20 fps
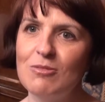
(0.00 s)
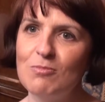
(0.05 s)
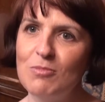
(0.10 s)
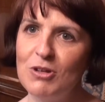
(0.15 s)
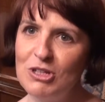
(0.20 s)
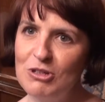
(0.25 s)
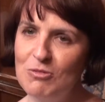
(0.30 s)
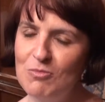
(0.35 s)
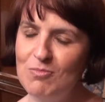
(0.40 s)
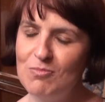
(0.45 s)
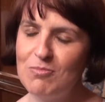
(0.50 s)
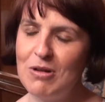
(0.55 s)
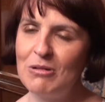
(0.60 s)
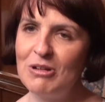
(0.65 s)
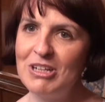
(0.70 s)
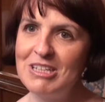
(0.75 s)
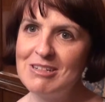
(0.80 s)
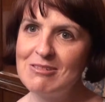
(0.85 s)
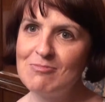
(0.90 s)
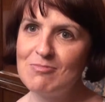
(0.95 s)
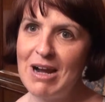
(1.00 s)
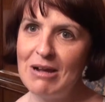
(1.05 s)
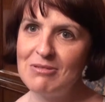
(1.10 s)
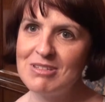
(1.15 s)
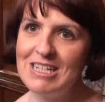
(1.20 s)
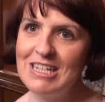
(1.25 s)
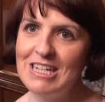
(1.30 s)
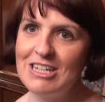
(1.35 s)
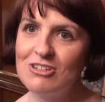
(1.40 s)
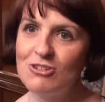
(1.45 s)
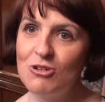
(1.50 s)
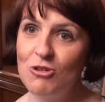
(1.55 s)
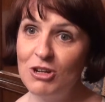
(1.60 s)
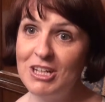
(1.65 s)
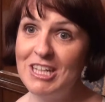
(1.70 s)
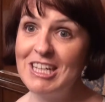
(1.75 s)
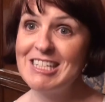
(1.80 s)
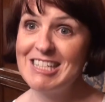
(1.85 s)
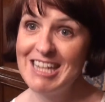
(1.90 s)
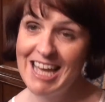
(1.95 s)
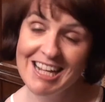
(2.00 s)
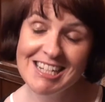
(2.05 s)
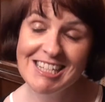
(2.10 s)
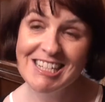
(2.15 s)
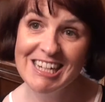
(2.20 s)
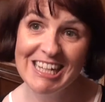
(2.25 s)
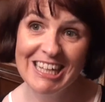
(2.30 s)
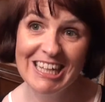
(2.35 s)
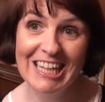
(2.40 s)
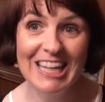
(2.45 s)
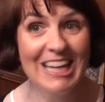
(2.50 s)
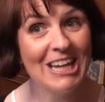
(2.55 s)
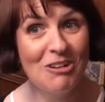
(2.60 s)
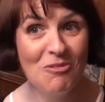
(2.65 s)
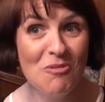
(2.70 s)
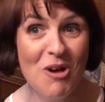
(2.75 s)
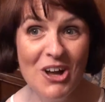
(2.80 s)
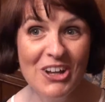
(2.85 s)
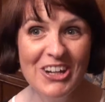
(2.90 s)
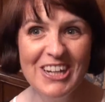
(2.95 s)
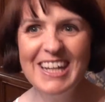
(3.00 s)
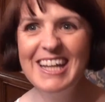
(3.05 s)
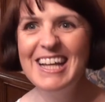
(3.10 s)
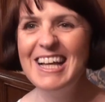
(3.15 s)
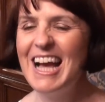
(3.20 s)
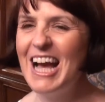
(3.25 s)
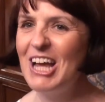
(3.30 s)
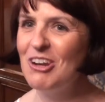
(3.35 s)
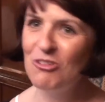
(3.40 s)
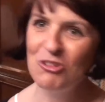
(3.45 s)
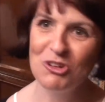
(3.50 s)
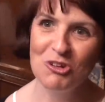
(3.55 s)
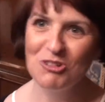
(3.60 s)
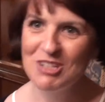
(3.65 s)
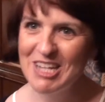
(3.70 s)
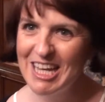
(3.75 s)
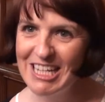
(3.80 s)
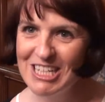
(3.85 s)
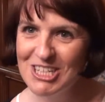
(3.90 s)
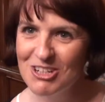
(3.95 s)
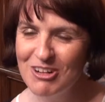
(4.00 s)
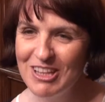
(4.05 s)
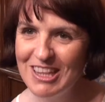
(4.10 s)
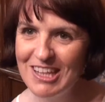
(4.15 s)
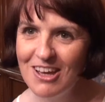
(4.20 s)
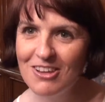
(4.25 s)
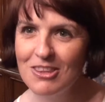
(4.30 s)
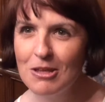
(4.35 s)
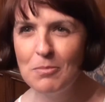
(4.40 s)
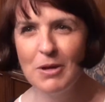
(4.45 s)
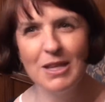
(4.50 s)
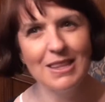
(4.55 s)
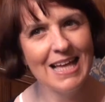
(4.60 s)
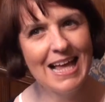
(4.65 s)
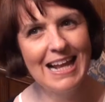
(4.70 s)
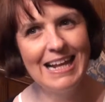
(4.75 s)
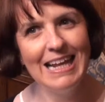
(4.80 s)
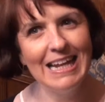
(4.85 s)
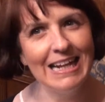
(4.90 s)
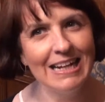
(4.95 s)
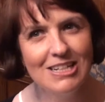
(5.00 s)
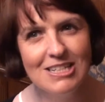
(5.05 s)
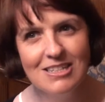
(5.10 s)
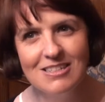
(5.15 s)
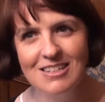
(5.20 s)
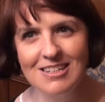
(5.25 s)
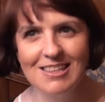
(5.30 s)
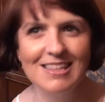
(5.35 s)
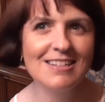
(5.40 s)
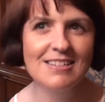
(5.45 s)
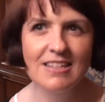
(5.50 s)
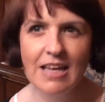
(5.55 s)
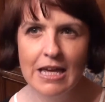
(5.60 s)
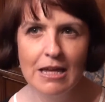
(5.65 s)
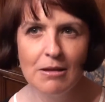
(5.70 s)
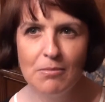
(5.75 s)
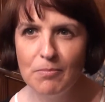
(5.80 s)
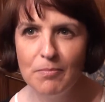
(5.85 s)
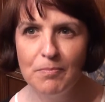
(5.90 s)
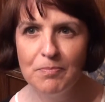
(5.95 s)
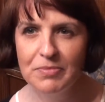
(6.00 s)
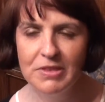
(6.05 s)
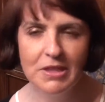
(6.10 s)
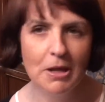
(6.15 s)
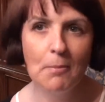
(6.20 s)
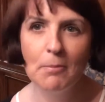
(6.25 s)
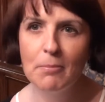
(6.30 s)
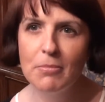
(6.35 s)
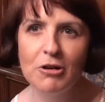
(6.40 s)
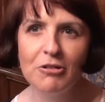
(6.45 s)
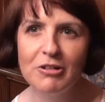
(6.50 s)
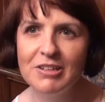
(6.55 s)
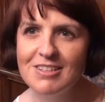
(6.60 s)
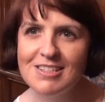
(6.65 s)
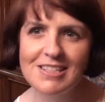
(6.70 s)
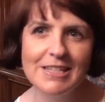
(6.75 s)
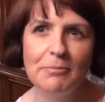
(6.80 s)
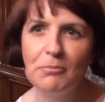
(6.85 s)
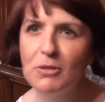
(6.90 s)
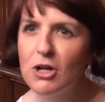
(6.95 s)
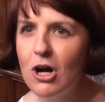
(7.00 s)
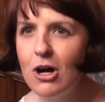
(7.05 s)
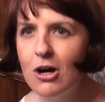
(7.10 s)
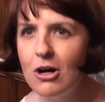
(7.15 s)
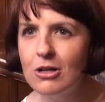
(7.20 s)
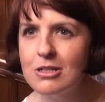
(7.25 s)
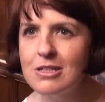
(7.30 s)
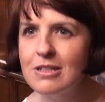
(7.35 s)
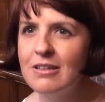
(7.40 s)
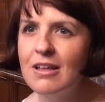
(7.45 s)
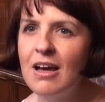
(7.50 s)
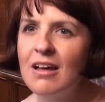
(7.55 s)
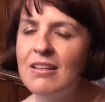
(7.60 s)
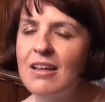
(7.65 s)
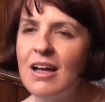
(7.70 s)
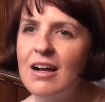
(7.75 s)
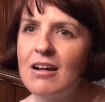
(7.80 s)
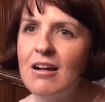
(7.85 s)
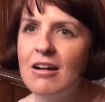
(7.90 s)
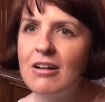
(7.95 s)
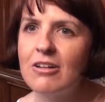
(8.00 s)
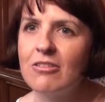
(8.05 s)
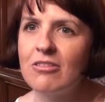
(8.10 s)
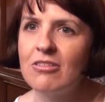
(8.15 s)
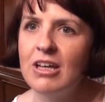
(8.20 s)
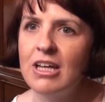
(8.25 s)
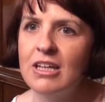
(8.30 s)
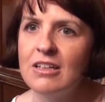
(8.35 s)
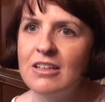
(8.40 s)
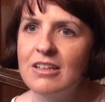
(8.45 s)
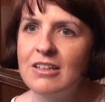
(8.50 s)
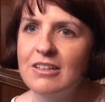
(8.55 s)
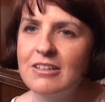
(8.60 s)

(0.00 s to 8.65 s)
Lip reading: but you perhaps need calling and texting in one and all your data in the other, but they're linked to the same number and SIM card and that kind of thing.